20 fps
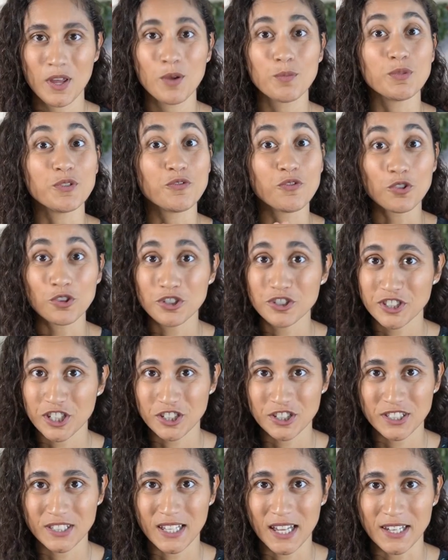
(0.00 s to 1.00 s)
Before you
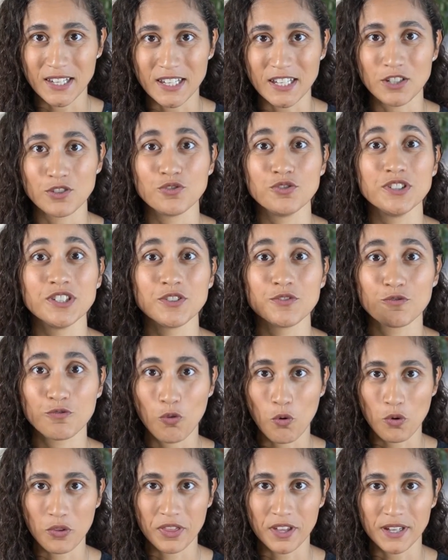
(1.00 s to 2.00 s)
start studying, you need
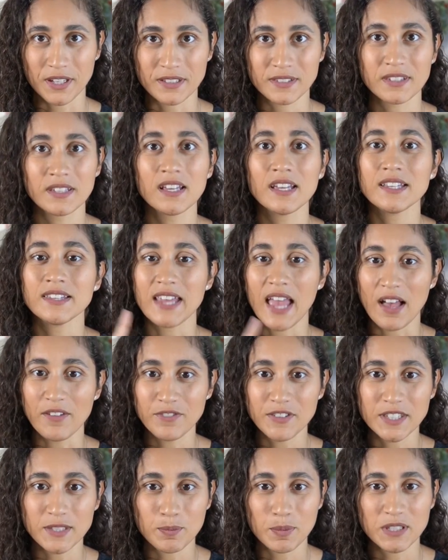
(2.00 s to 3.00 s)
four things: the
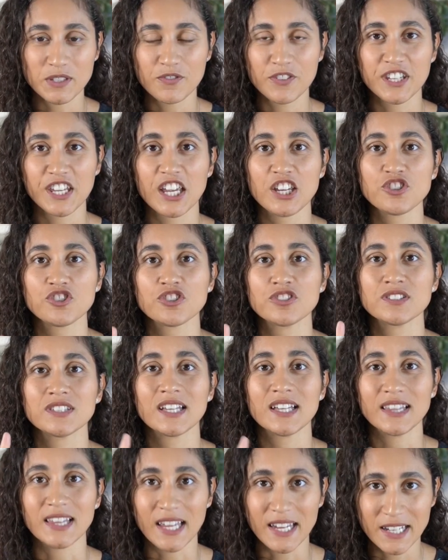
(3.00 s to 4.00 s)
F E
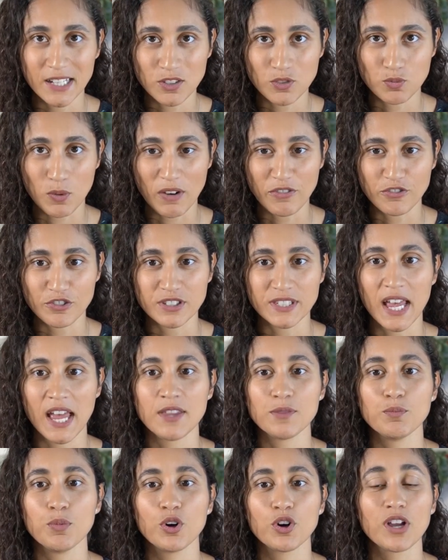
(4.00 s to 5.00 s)
specifications, latest reference
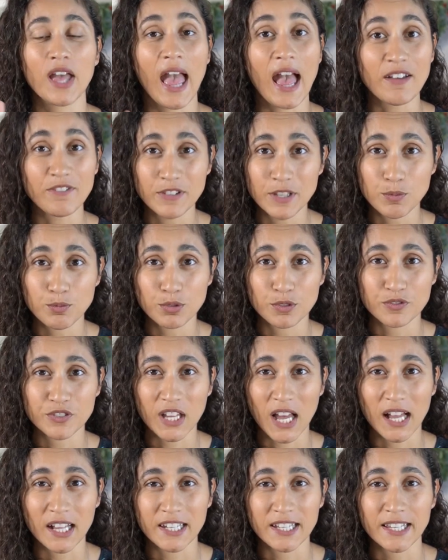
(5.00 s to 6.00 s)
handbook, F E
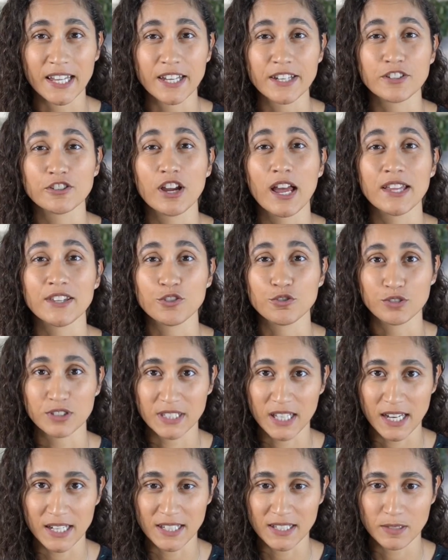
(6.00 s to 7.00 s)
proof calculator, and your
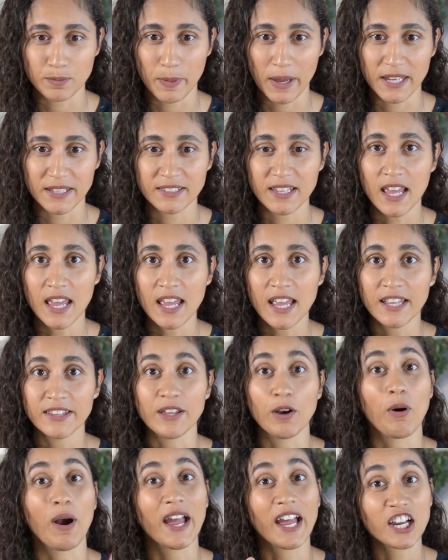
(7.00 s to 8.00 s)
study space.
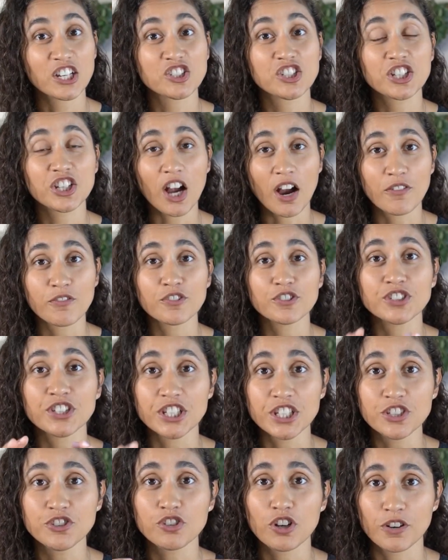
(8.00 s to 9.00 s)
Now, I actually covered
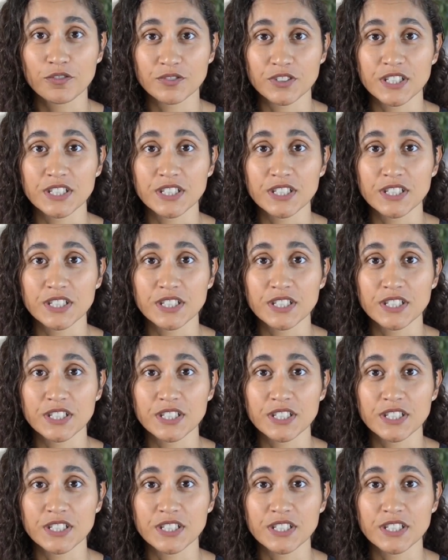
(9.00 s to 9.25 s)
each of